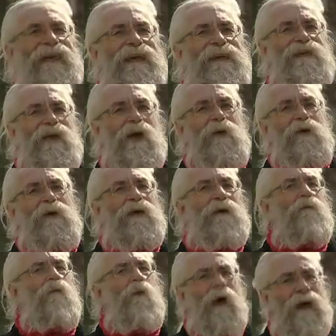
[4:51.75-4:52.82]
is only
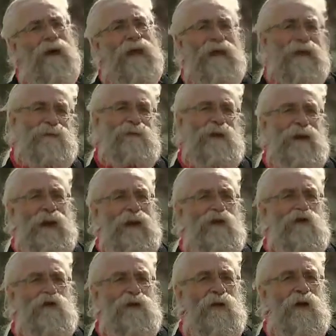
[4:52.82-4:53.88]
one
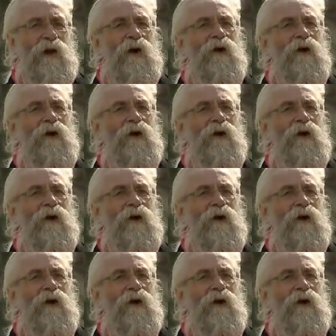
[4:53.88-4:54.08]
explanation